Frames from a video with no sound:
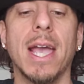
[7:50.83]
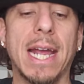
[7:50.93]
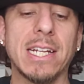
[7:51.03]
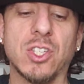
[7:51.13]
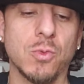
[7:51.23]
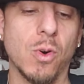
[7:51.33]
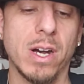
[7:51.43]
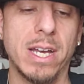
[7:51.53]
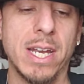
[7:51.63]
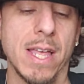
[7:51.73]
and it's
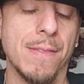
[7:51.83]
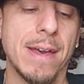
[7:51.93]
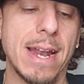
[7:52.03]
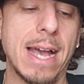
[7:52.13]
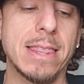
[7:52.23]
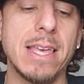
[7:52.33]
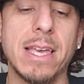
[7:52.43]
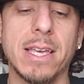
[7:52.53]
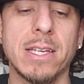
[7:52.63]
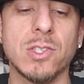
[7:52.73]
one that I
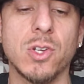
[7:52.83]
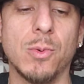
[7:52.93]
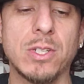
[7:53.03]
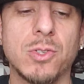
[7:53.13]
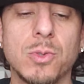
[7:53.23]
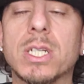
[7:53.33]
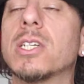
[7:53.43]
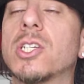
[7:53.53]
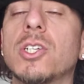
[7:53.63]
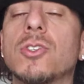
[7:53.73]
think is going to
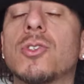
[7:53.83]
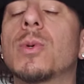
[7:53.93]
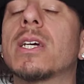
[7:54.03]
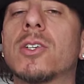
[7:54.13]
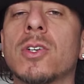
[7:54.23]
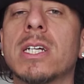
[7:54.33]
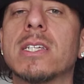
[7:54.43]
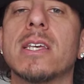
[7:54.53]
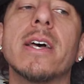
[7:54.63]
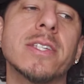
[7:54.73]
continue to increase